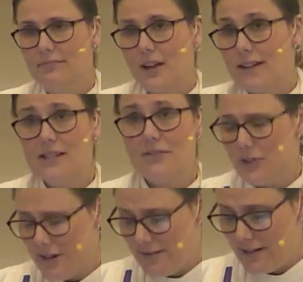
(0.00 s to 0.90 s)
not
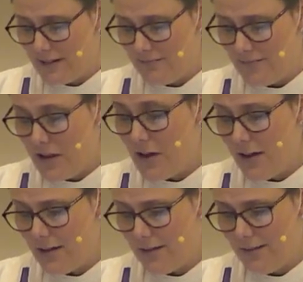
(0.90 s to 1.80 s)
different at
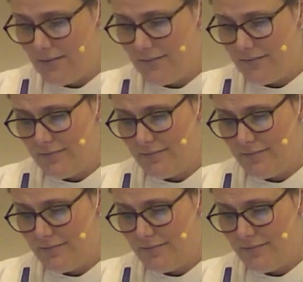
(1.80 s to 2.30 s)
all.